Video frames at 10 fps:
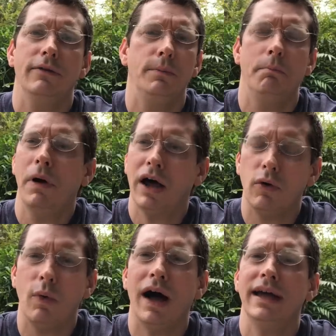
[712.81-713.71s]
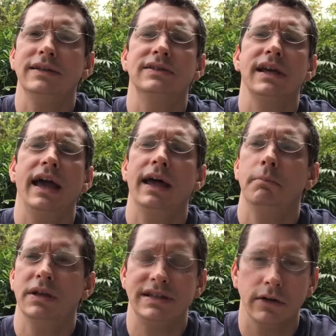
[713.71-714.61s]
model-wise
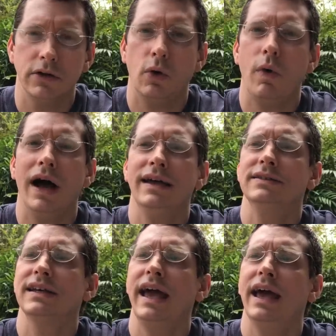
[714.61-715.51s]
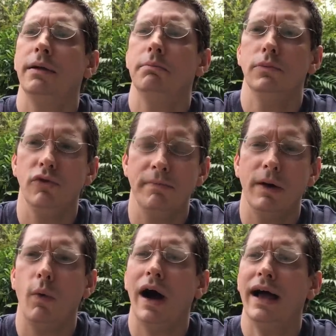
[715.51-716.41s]
and material-wise and
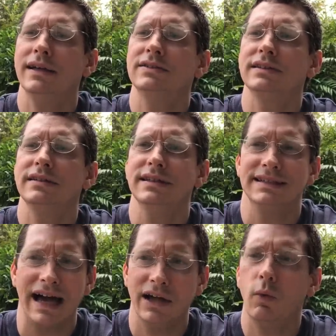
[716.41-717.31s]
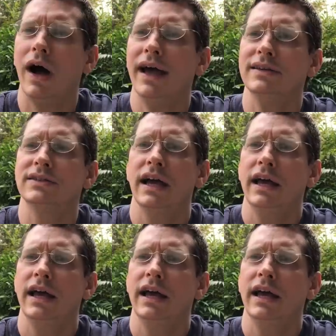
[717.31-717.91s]
movement-wise, design-wise.